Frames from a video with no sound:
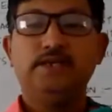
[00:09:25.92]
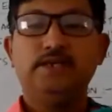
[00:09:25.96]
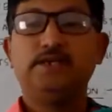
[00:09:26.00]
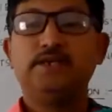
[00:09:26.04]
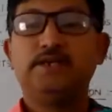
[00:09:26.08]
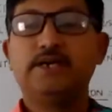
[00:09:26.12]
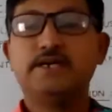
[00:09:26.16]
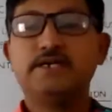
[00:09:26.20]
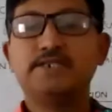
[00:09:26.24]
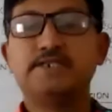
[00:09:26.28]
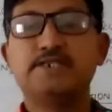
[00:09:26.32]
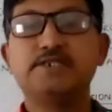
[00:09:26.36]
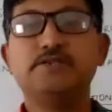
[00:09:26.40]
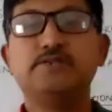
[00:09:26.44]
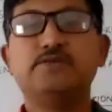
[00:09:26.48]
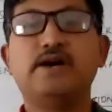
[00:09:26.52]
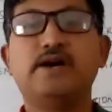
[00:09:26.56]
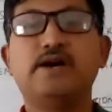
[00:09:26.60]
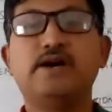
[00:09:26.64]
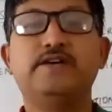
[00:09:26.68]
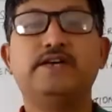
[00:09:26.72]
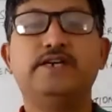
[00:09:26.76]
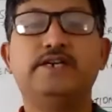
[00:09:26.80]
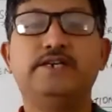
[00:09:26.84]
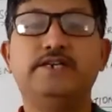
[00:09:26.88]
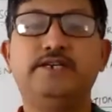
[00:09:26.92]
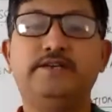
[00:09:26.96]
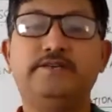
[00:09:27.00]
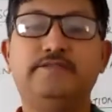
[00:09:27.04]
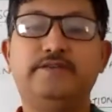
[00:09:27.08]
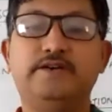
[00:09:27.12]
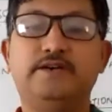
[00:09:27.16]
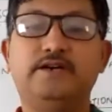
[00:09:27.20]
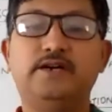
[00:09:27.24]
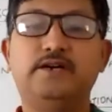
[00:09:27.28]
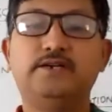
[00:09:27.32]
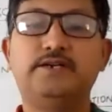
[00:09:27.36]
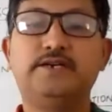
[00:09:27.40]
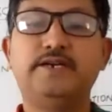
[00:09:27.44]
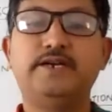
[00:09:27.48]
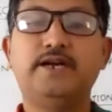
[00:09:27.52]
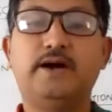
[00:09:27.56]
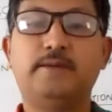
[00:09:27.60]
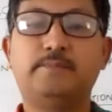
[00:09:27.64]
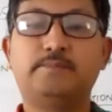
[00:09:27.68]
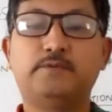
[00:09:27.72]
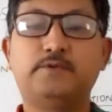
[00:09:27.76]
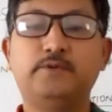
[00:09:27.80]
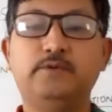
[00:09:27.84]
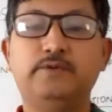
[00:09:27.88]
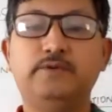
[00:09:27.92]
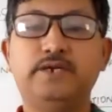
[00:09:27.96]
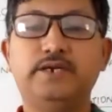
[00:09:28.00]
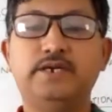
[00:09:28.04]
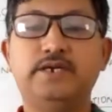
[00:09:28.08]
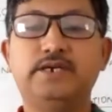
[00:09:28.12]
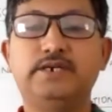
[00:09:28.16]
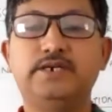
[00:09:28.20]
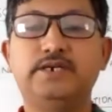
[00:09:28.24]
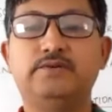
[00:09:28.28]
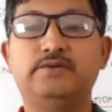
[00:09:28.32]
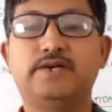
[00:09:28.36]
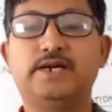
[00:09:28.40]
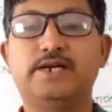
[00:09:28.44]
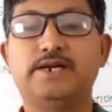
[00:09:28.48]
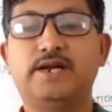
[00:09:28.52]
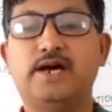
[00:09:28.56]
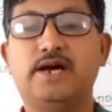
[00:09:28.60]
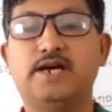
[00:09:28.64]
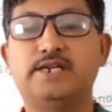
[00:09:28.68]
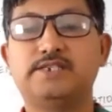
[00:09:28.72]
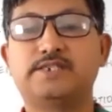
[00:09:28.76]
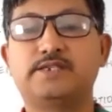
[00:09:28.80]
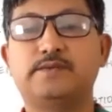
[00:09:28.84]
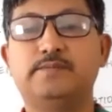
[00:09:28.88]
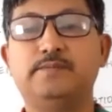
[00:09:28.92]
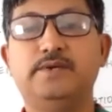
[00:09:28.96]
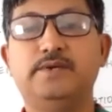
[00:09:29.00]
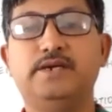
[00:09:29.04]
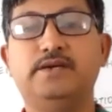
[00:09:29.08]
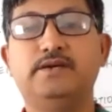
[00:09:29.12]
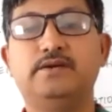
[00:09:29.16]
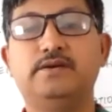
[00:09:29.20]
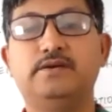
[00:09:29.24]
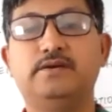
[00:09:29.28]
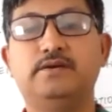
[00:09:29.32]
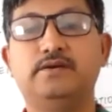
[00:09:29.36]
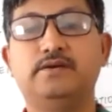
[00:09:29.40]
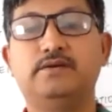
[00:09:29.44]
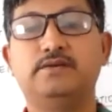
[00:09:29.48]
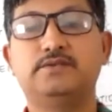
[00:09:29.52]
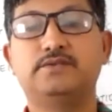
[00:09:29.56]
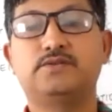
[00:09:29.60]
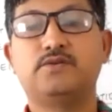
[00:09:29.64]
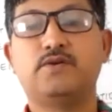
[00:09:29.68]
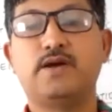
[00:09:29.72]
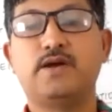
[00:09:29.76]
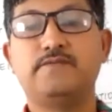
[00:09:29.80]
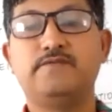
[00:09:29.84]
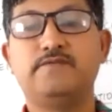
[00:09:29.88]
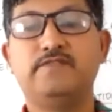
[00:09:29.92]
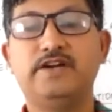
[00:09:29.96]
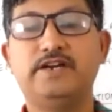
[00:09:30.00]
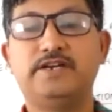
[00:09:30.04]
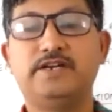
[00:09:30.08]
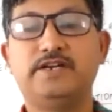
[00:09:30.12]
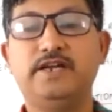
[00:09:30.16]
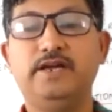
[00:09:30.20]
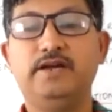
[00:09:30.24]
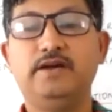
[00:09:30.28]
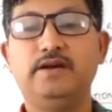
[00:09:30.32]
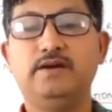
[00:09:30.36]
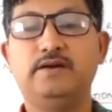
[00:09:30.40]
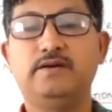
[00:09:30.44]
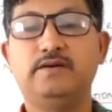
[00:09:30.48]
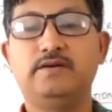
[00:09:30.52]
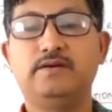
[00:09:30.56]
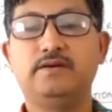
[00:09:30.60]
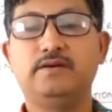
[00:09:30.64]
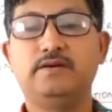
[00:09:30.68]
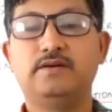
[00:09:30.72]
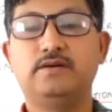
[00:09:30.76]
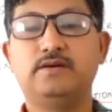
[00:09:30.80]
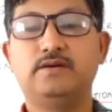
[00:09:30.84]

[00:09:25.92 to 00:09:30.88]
In case you have any difficulty up to here, you can ask me. So I'm waiting.